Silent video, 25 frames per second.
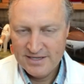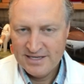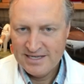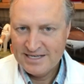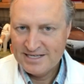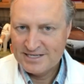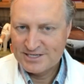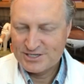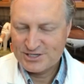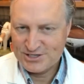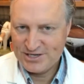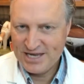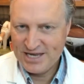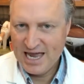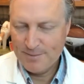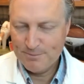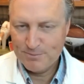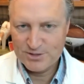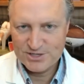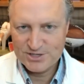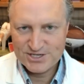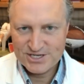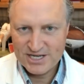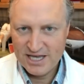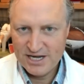Snap
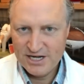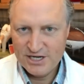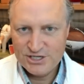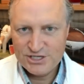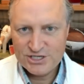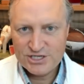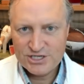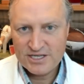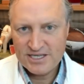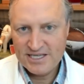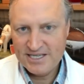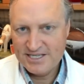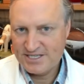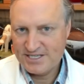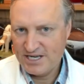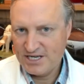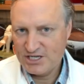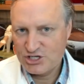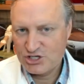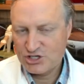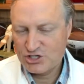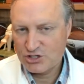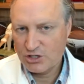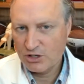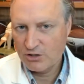percentage is a
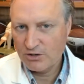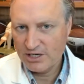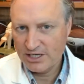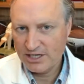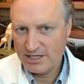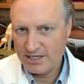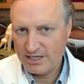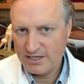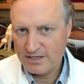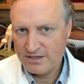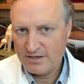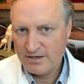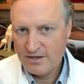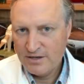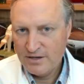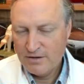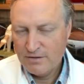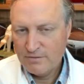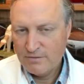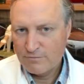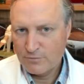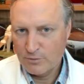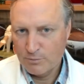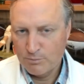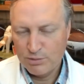surrogate
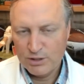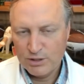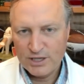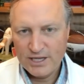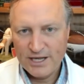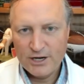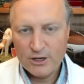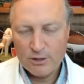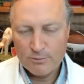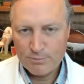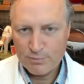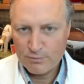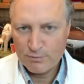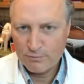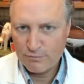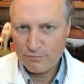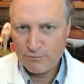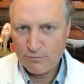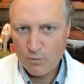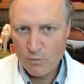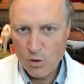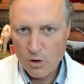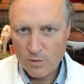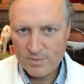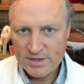for player
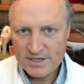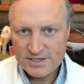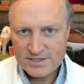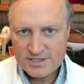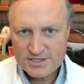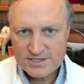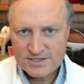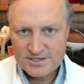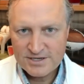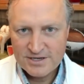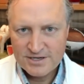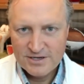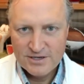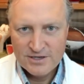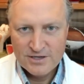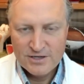performance,